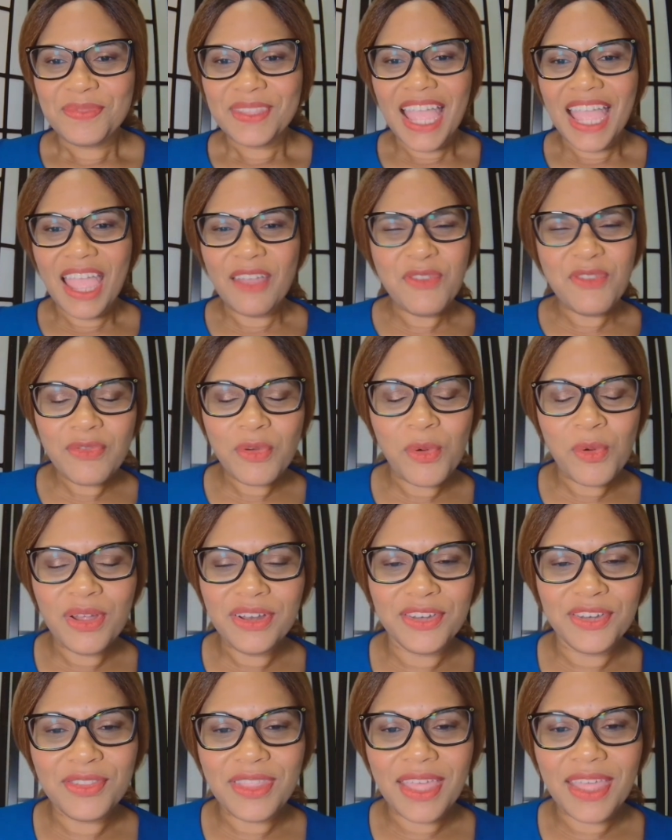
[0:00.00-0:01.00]
Have you ever
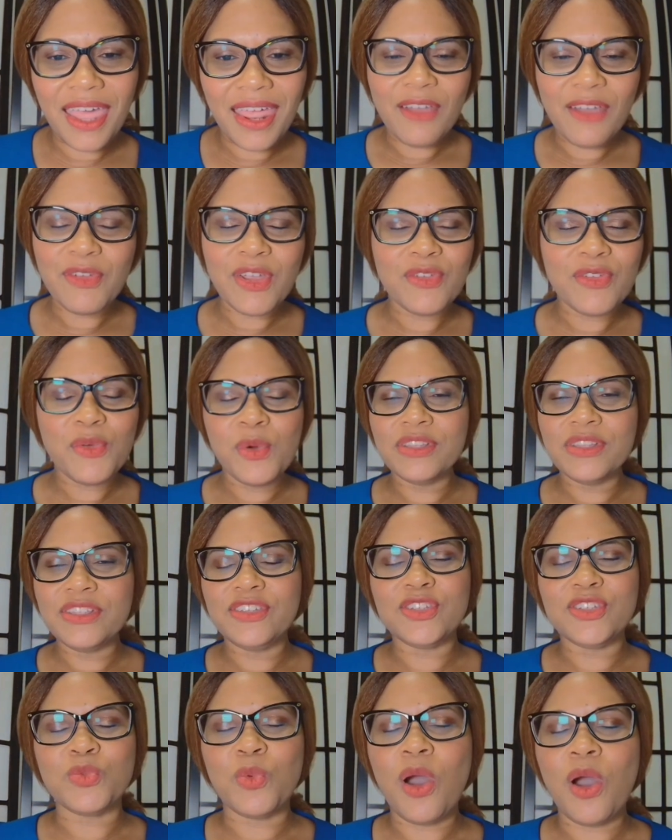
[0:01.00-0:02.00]
wanted to do that? Have you ever wanted
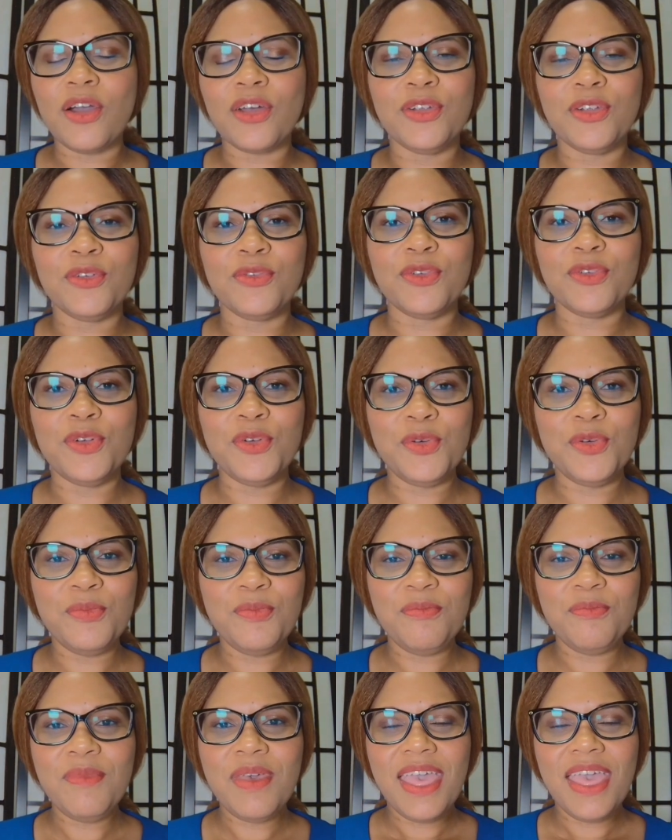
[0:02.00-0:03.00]
to just walk in a
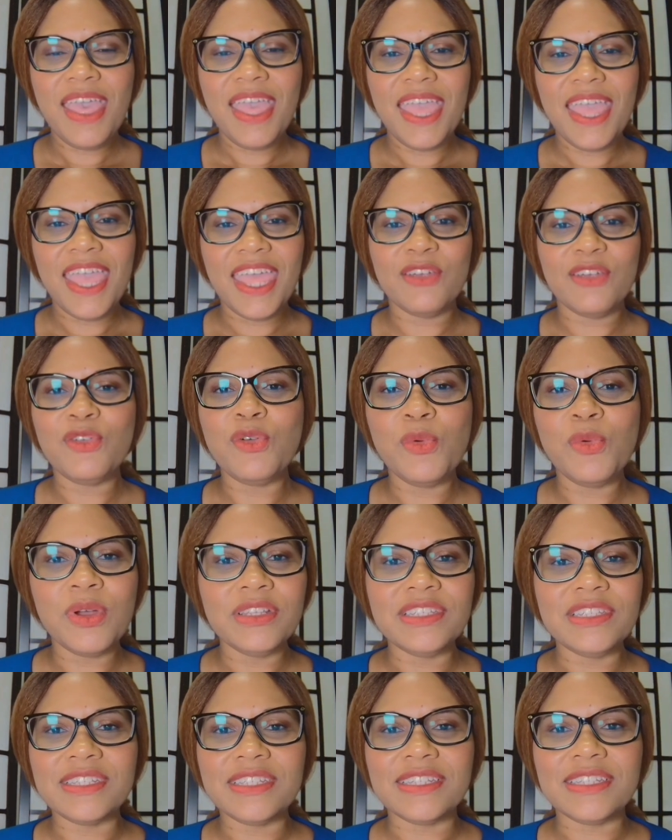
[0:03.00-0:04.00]
room and
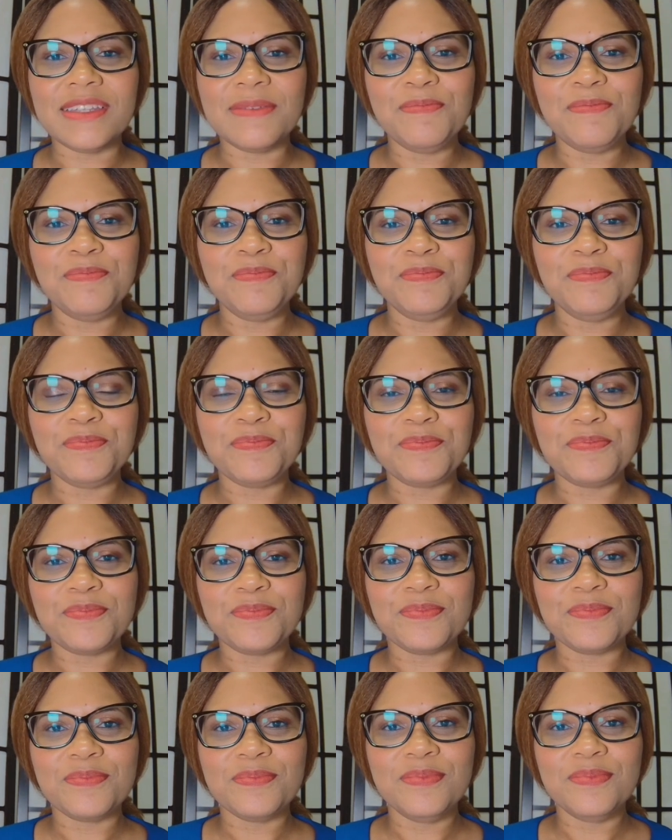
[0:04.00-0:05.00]
everyone just
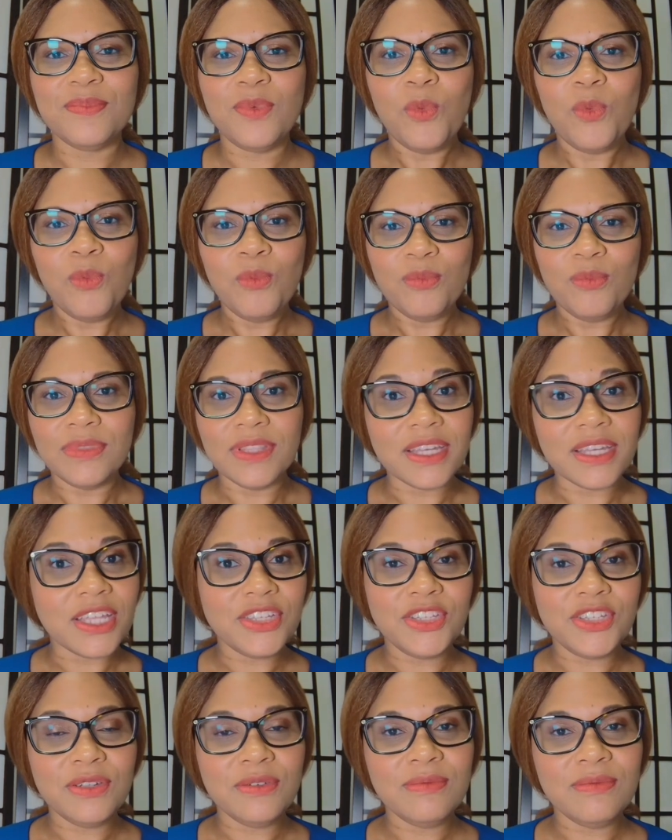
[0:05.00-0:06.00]
look
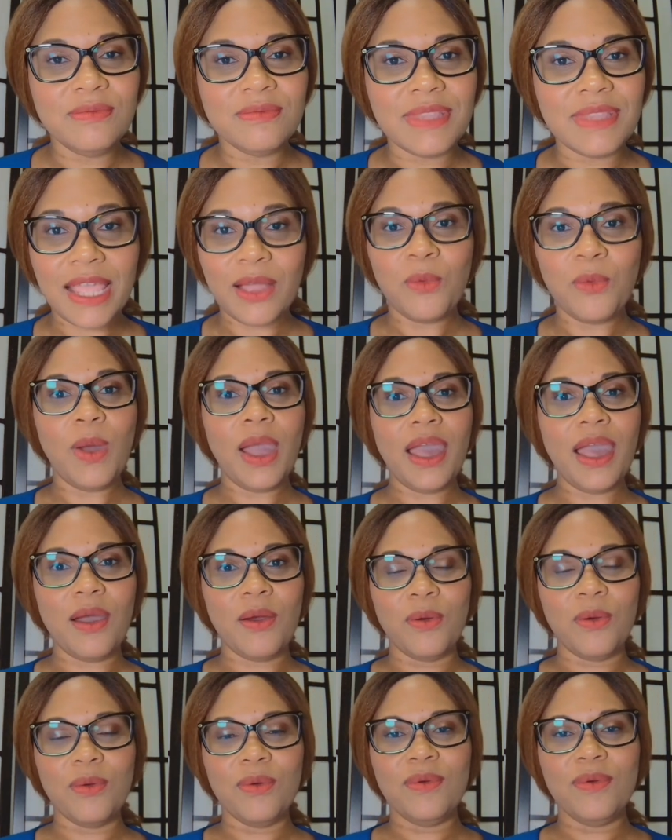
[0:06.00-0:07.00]
at you like,
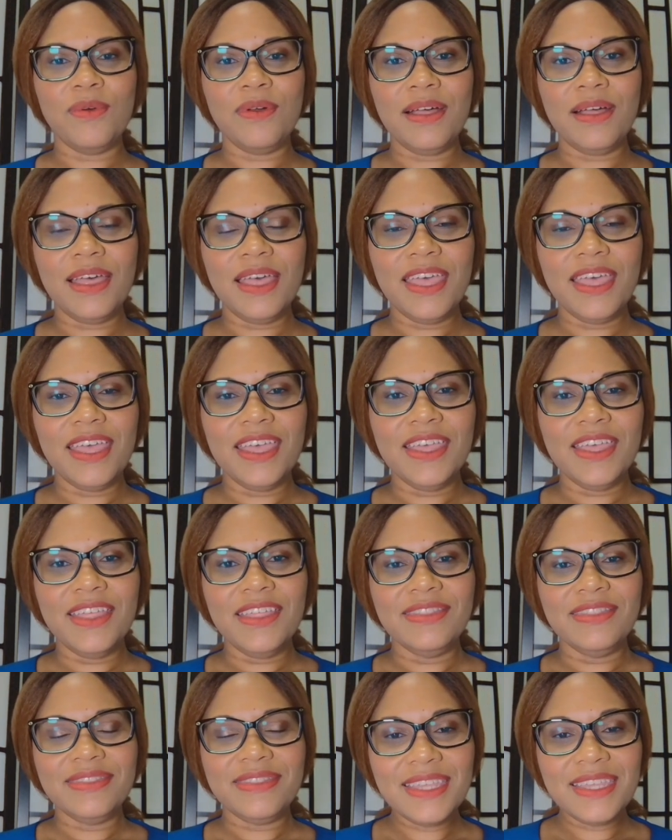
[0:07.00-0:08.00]
wow,
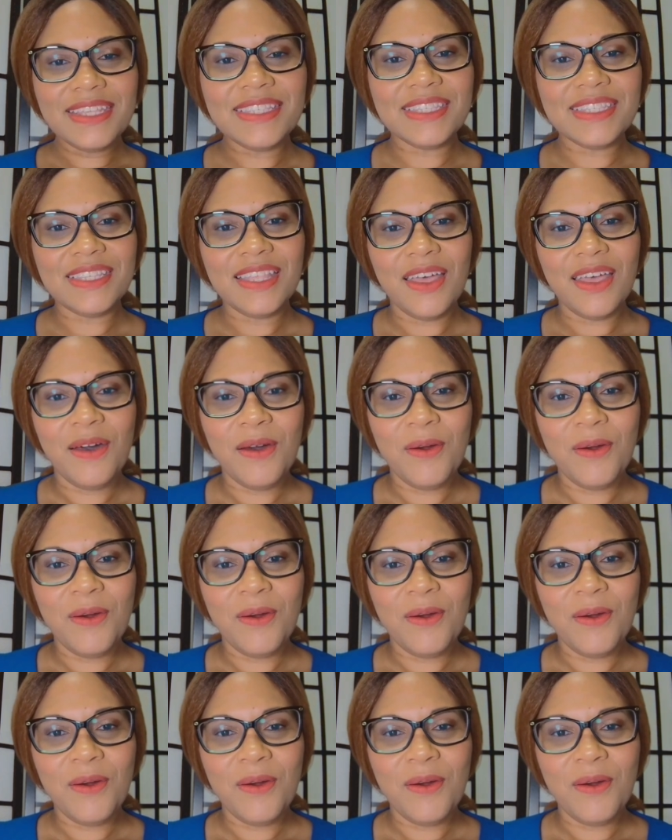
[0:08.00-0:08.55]
this